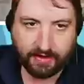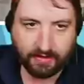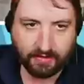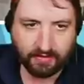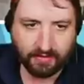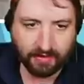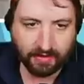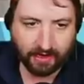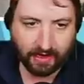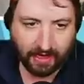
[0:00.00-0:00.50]

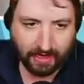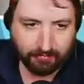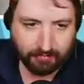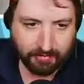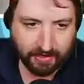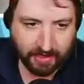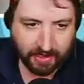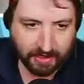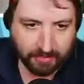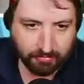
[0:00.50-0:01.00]
doesn't like
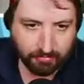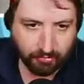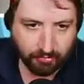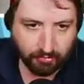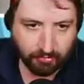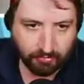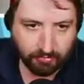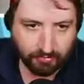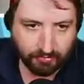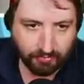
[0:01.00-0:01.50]
me
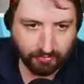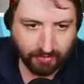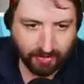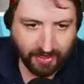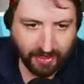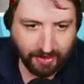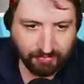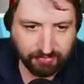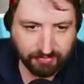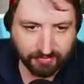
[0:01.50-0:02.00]
anymore. What
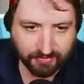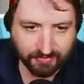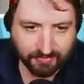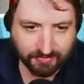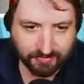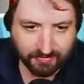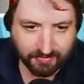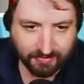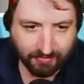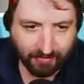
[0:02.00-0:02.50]

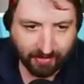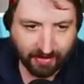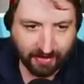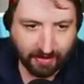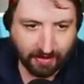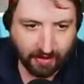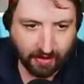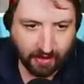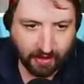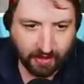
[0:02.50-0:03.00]
happened? All right,
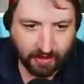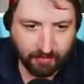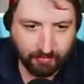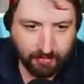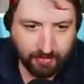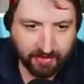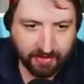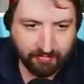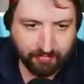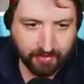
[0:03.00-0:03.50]
uh, let
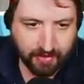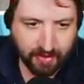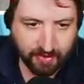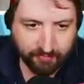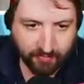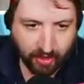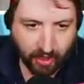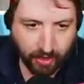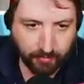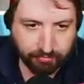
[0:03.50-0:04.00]
me give him
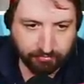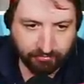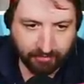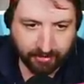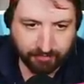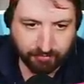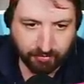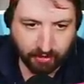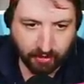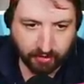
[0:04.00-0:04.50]
another
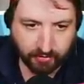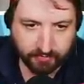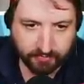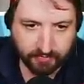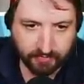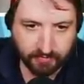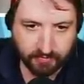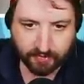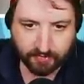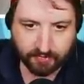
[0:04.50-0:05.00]
upgrade pod.
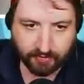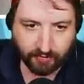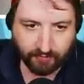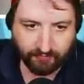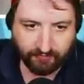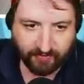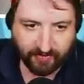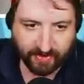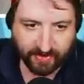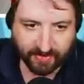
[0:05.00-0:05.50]
This whole
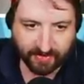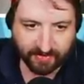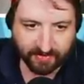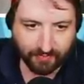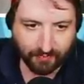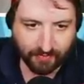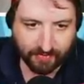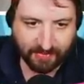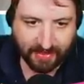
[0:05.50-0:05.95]
thing, what's